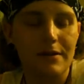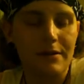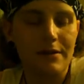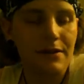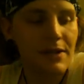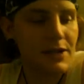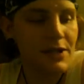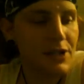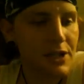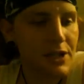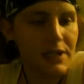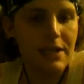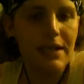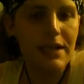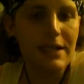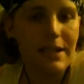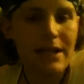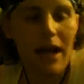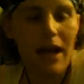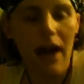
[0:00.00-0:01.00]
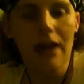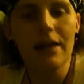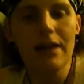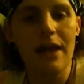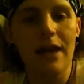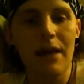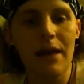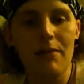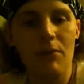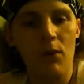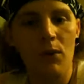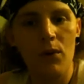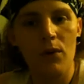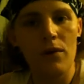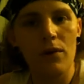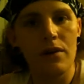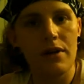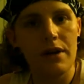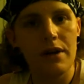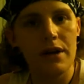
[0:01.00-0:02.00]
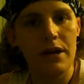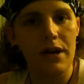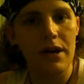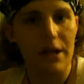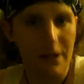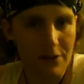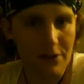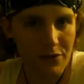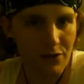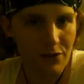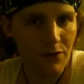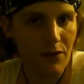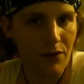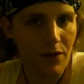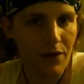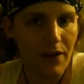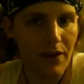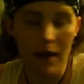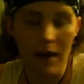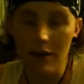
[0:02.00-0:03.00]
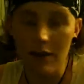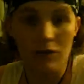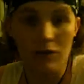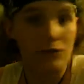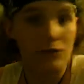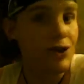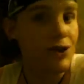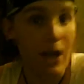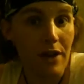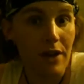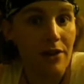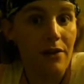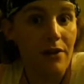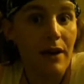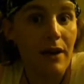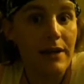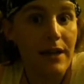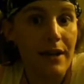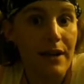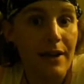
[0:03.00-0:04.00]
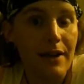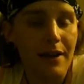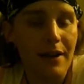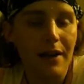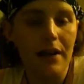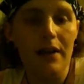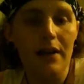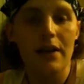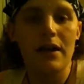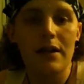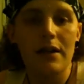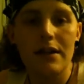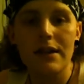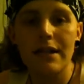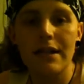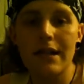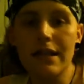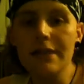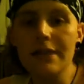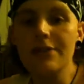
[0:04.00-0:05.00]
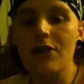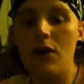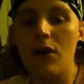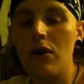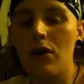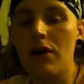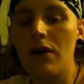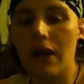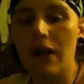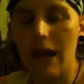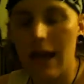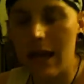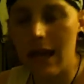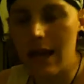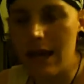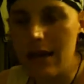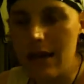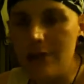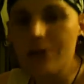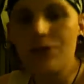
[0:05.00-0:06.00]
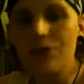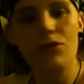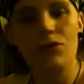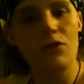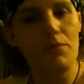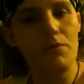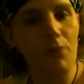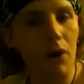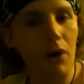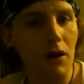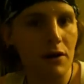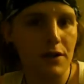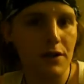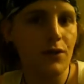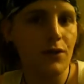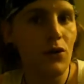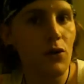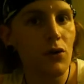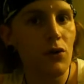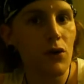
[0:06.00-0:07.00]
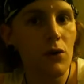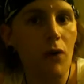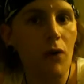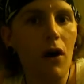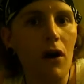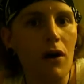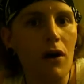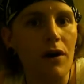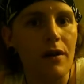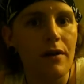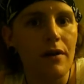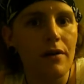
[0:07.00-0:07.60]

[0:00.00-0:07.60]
it just does not get more integral than that. Your gender identity. These are integral parts of who you are.